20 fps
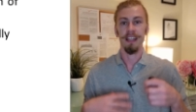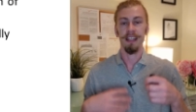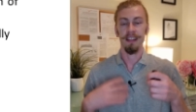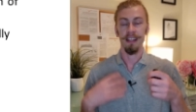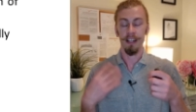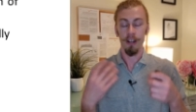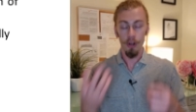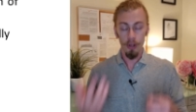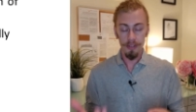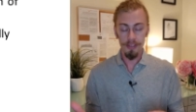
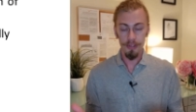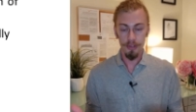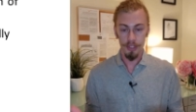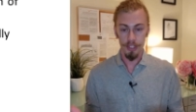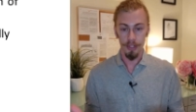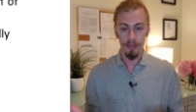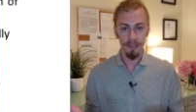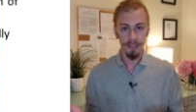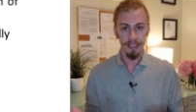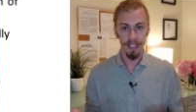it also
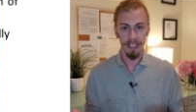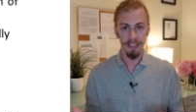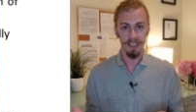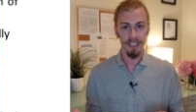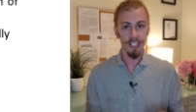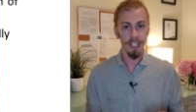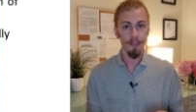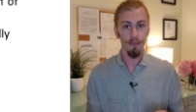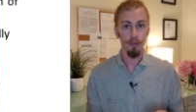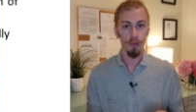shows that
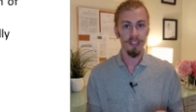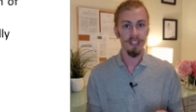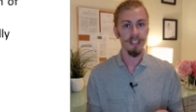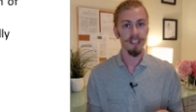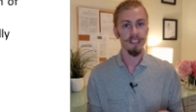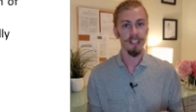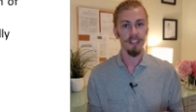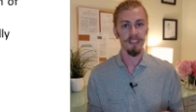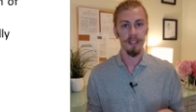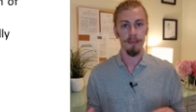CD4 T
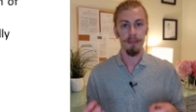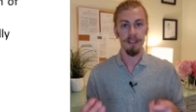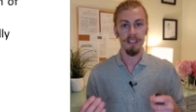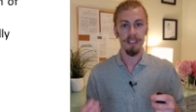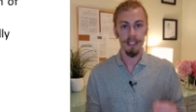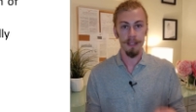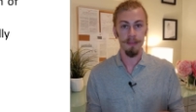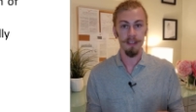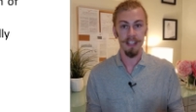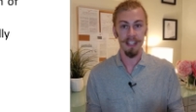cells can be
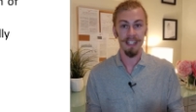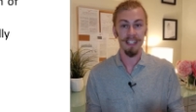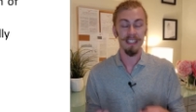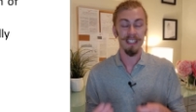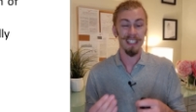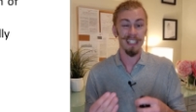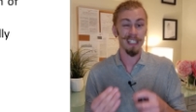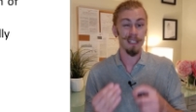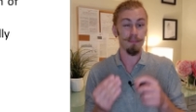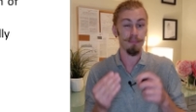
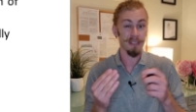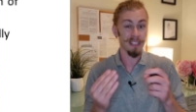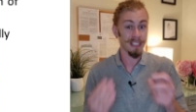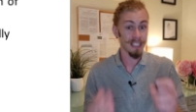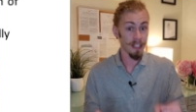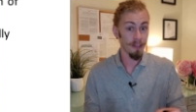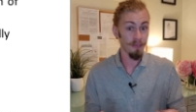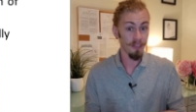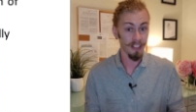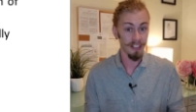stimulated
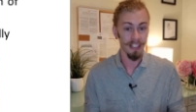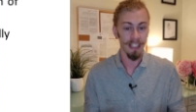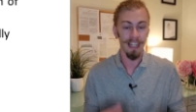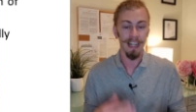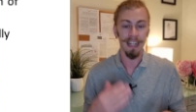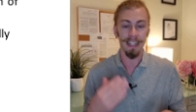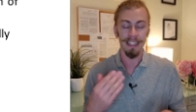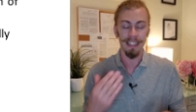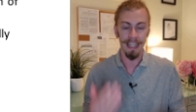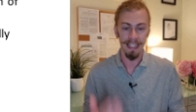specifically
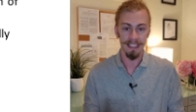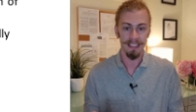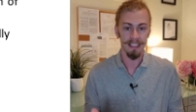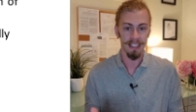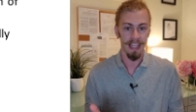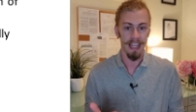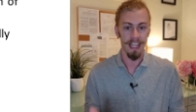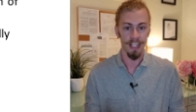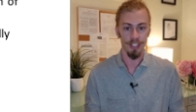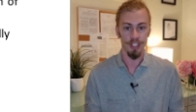against
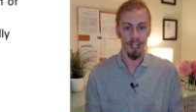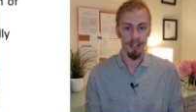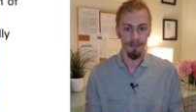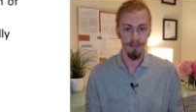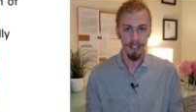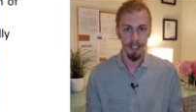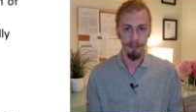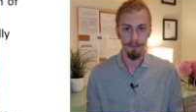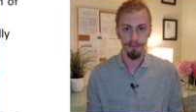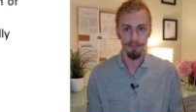HIV.
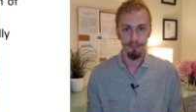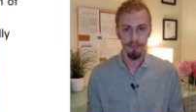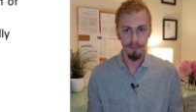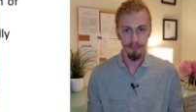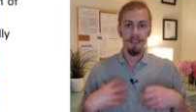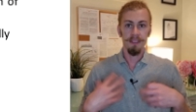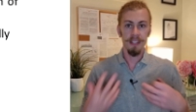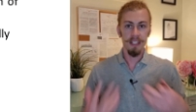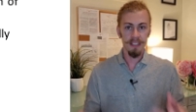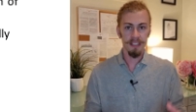
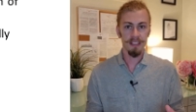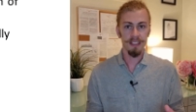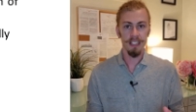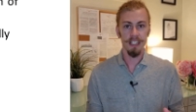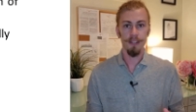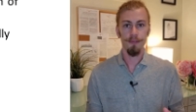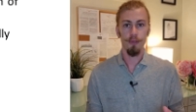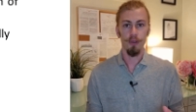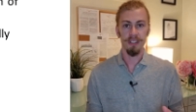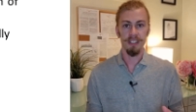These
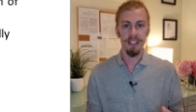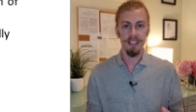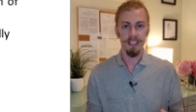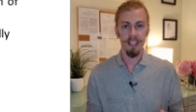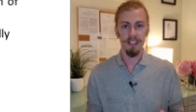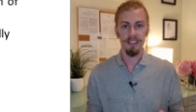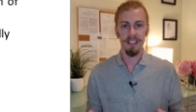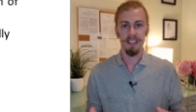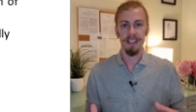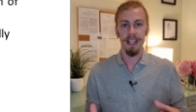CD4 T
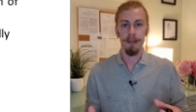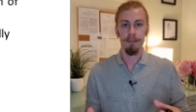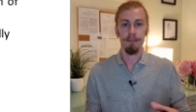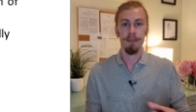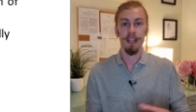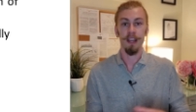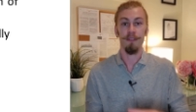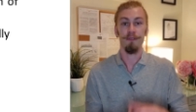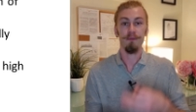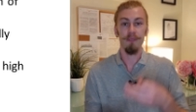cells can then
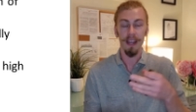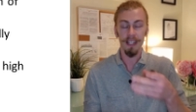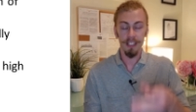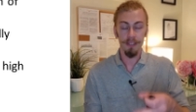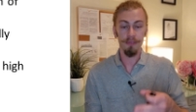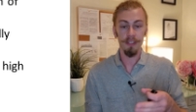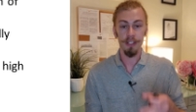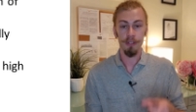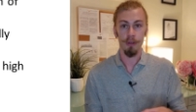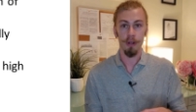be
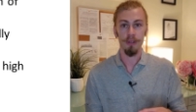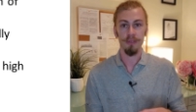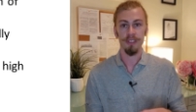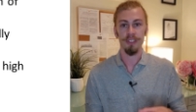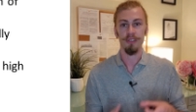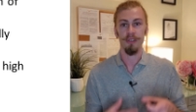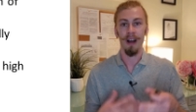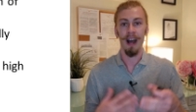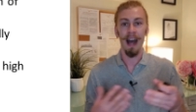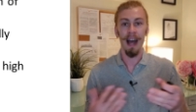effectively grown
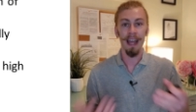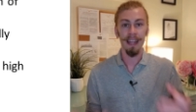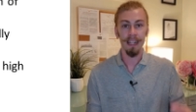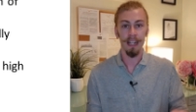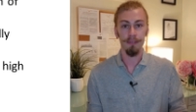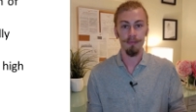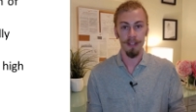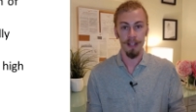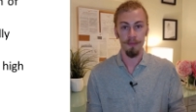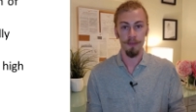to high
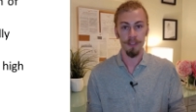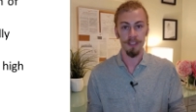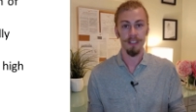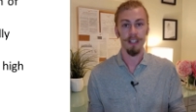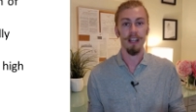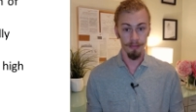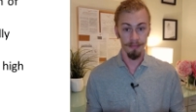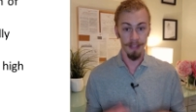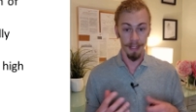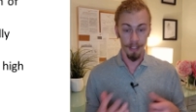enough levels
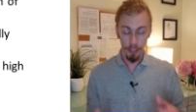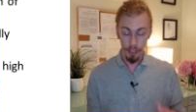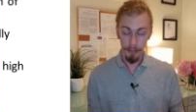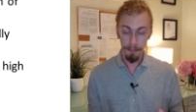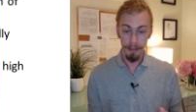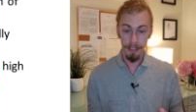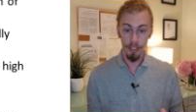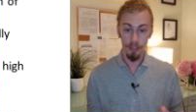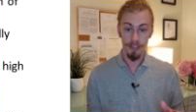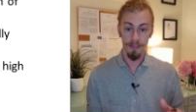that could
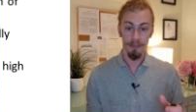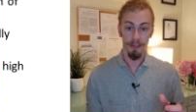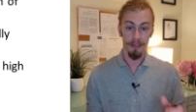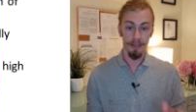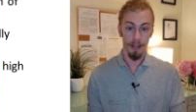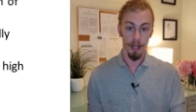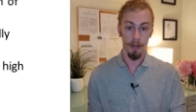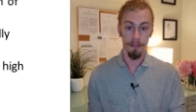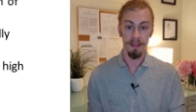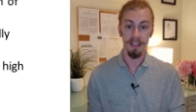be used for
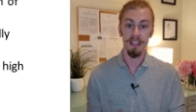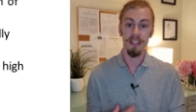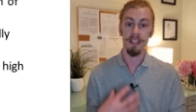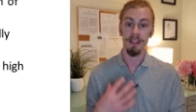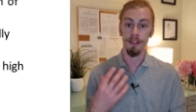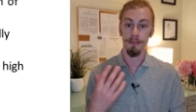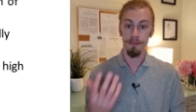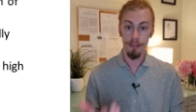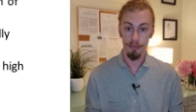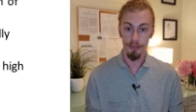therapy in
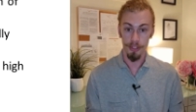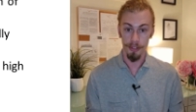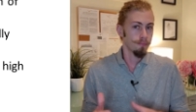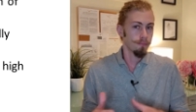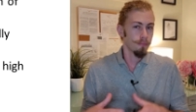the future.